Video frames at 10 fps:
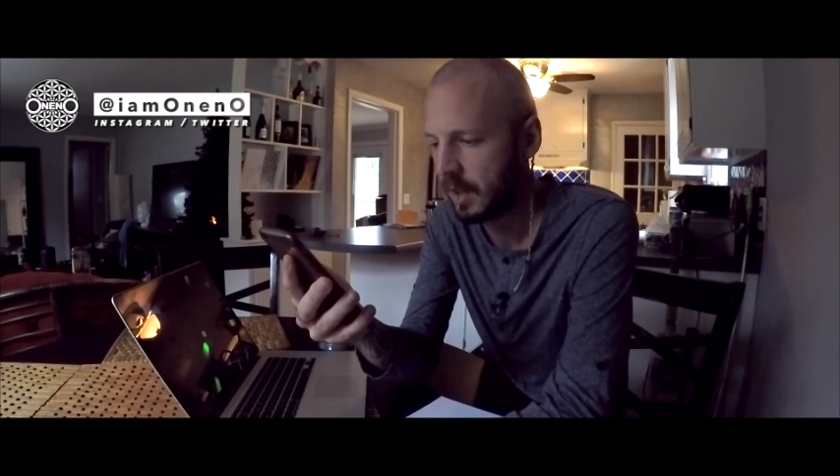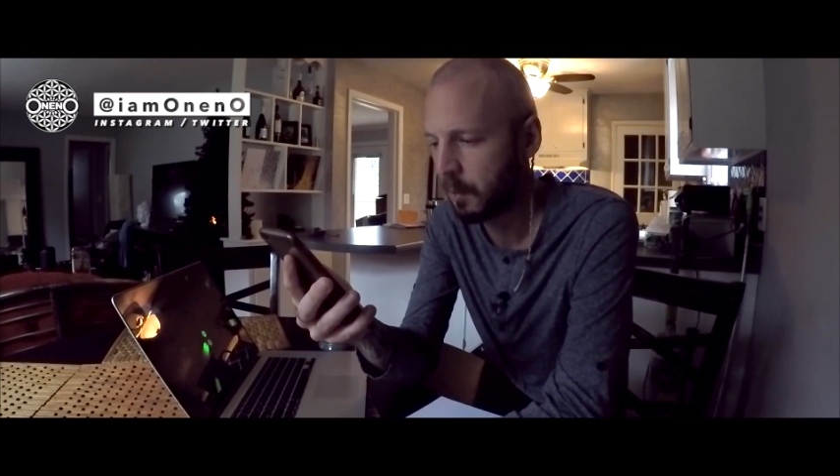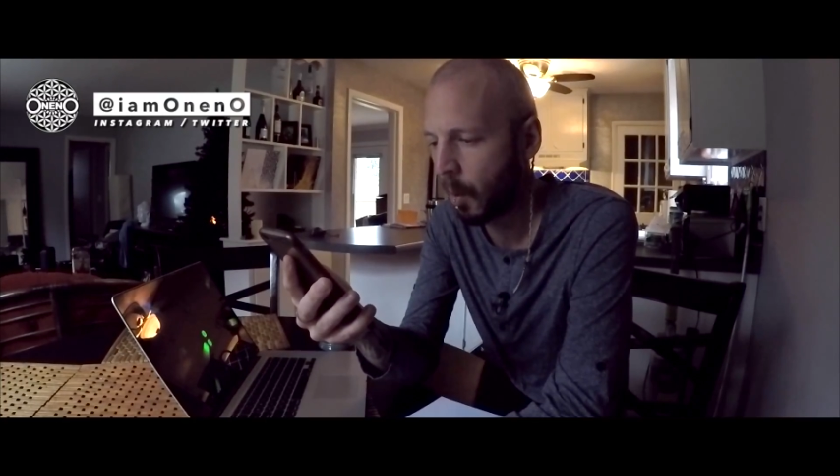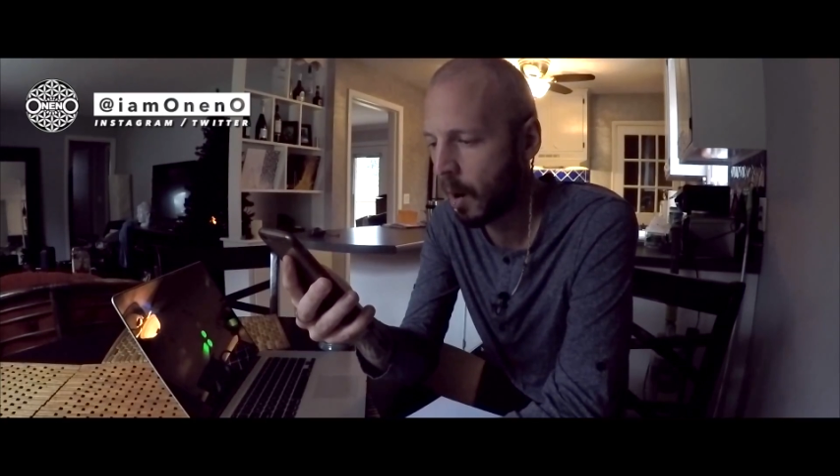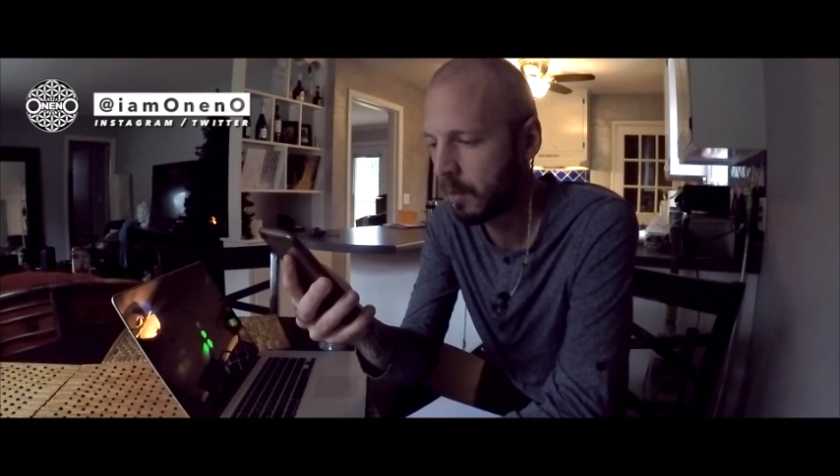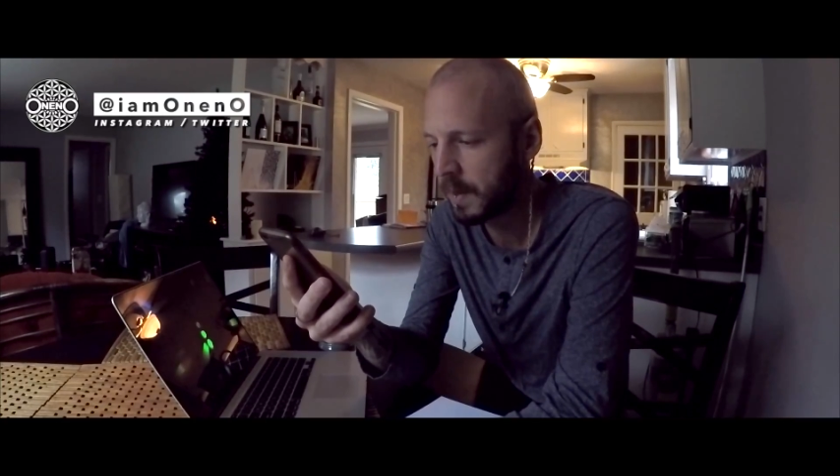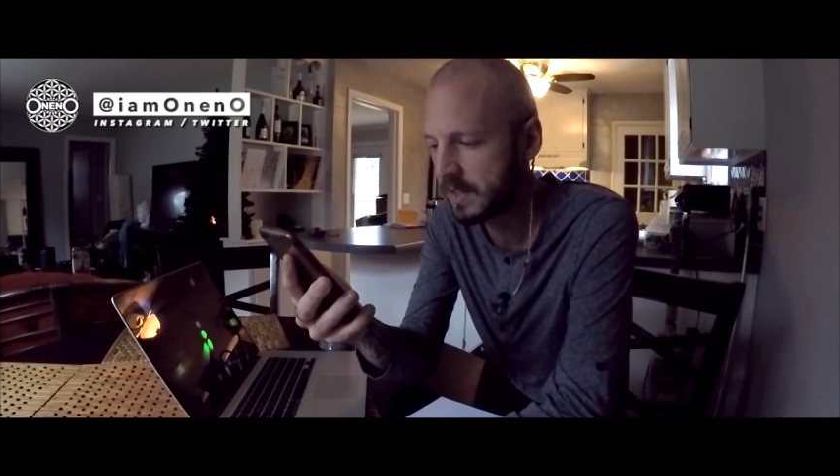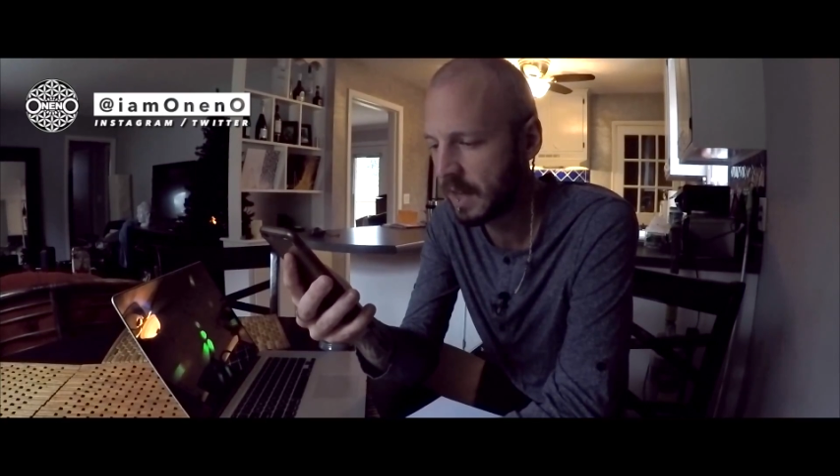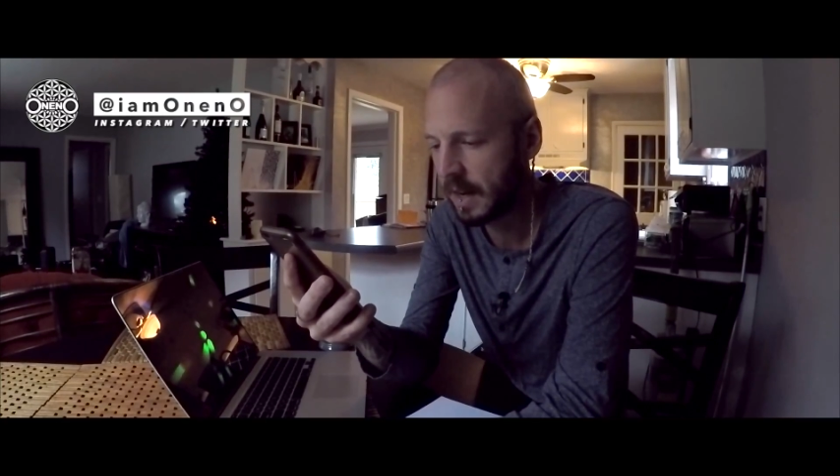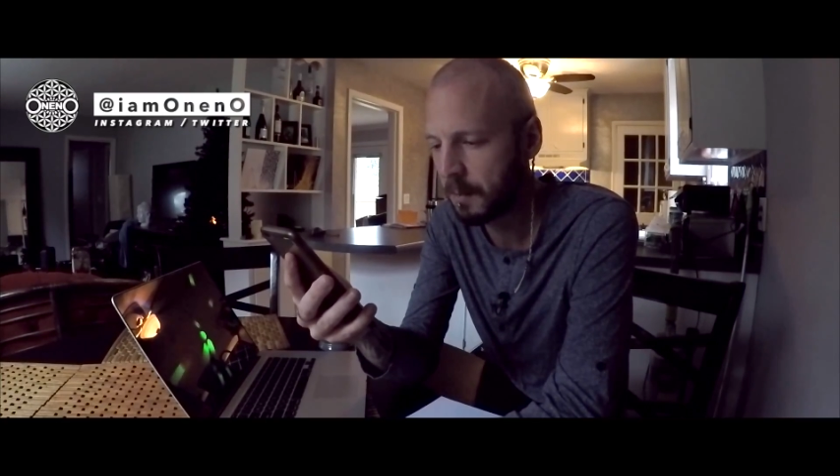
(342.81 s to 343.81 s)
The problem
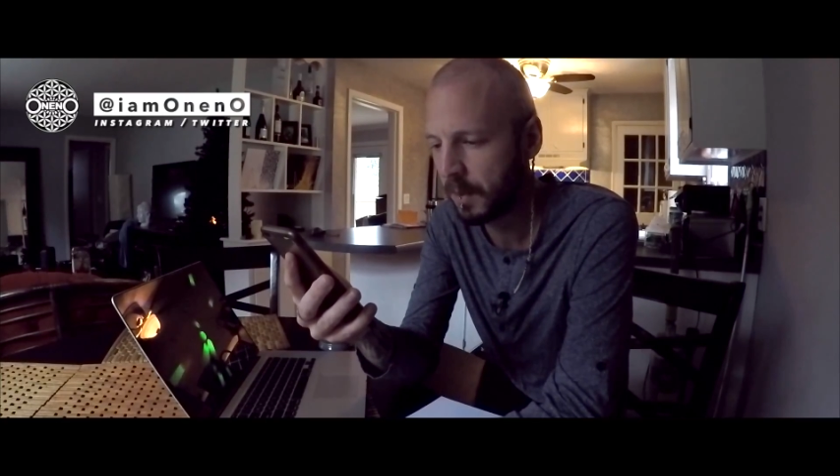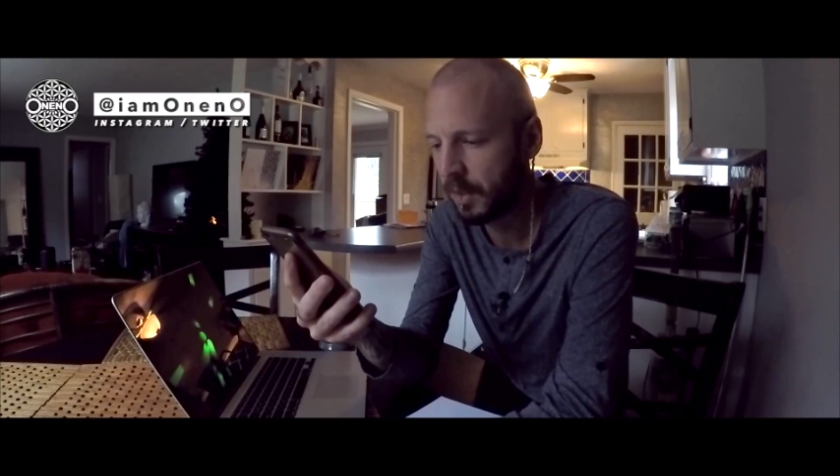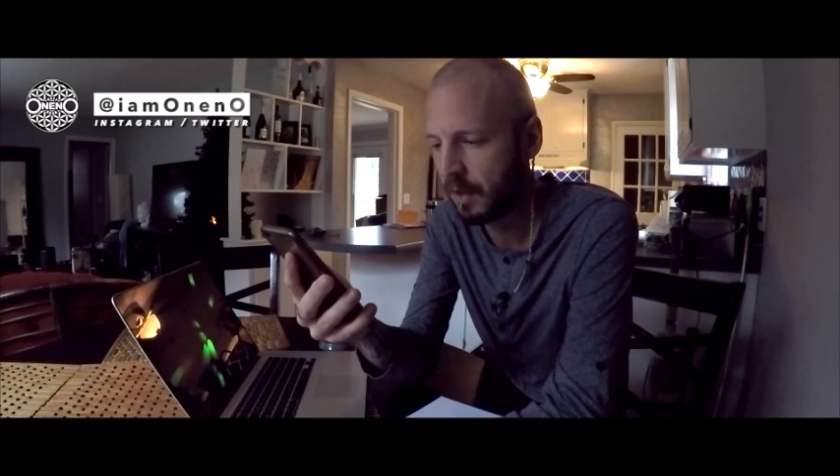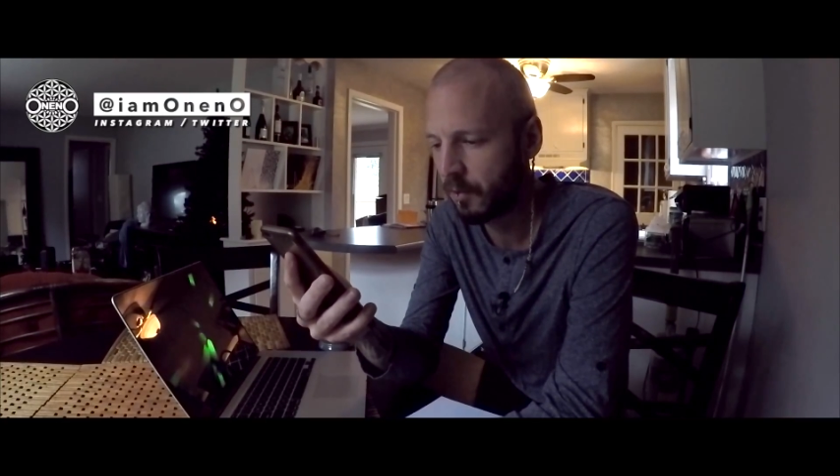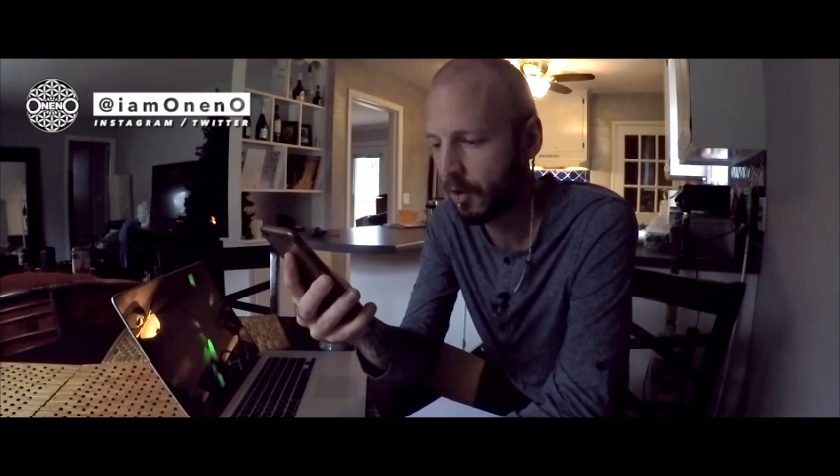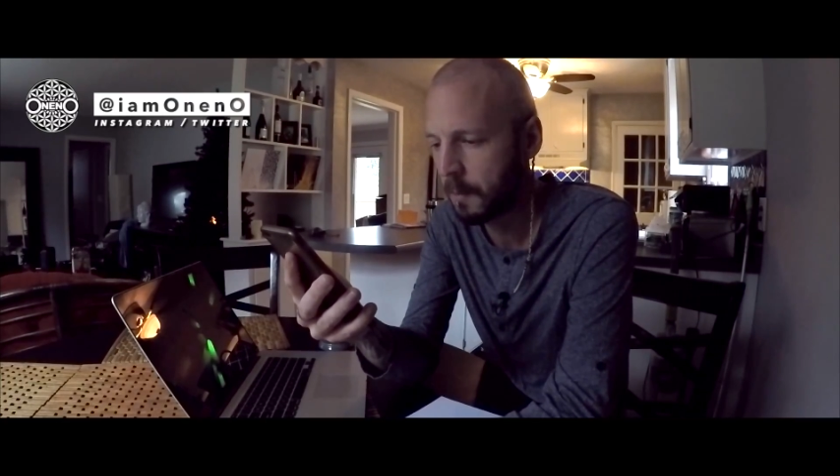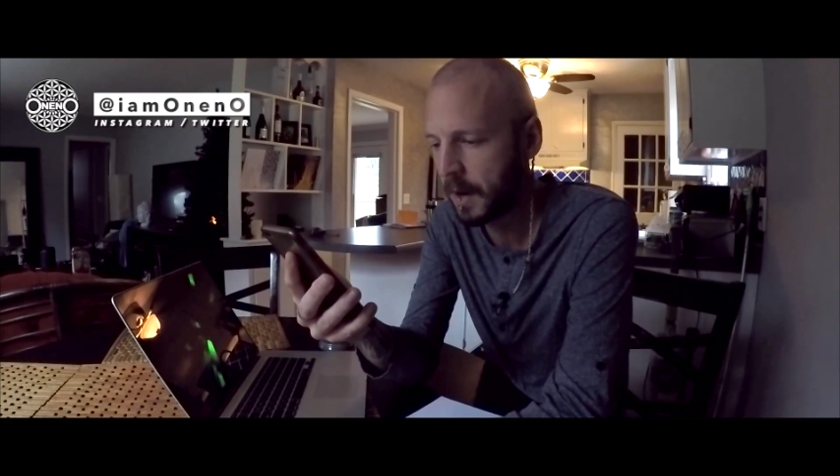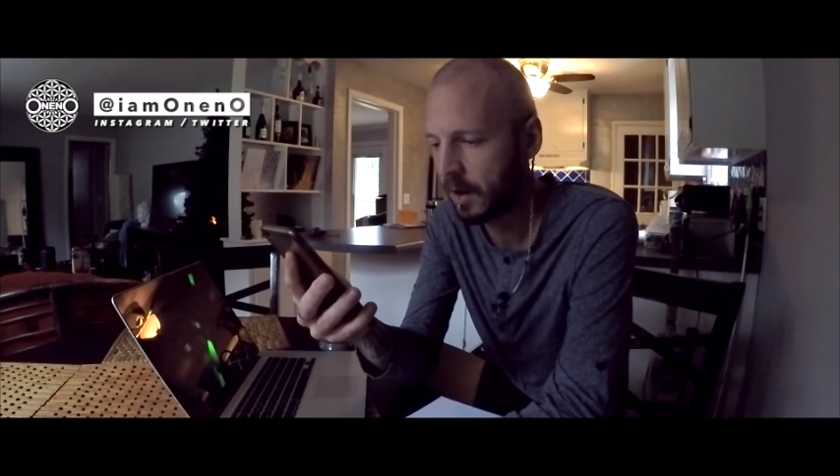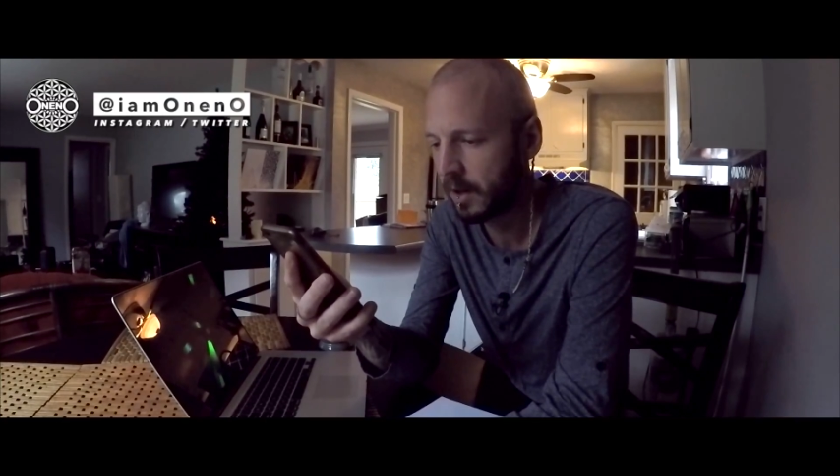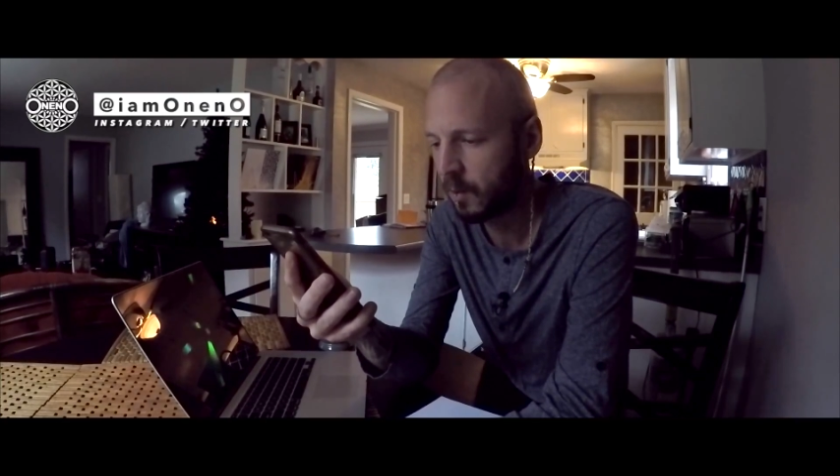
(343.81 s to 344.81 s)
is that empathy for
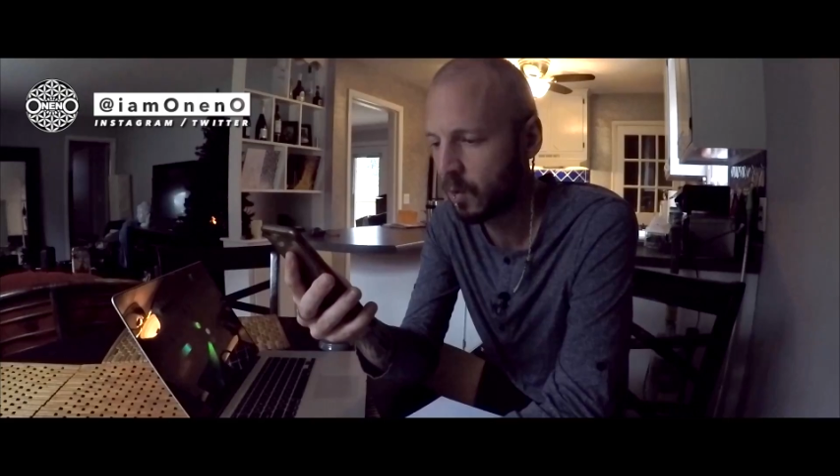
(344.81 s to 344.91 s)
American